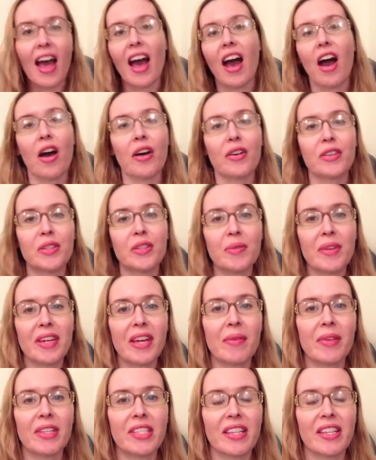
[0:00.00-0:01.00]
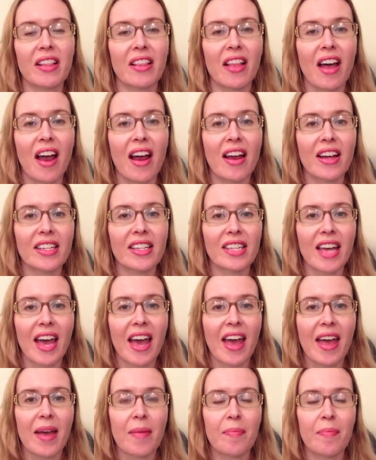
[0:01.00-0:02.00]
Also, when I went in Clarks,
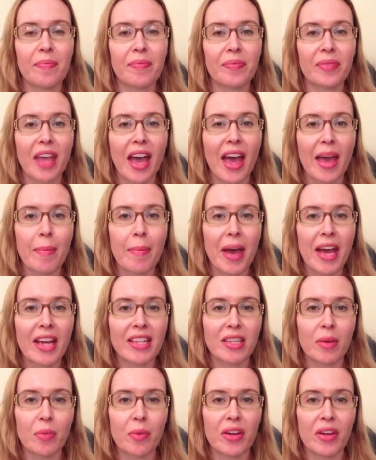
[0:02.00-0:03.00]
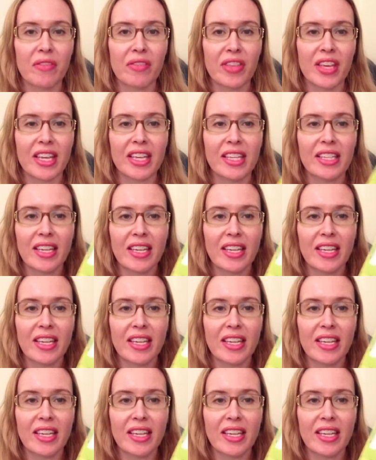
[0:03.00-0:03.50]
I picked up one of these,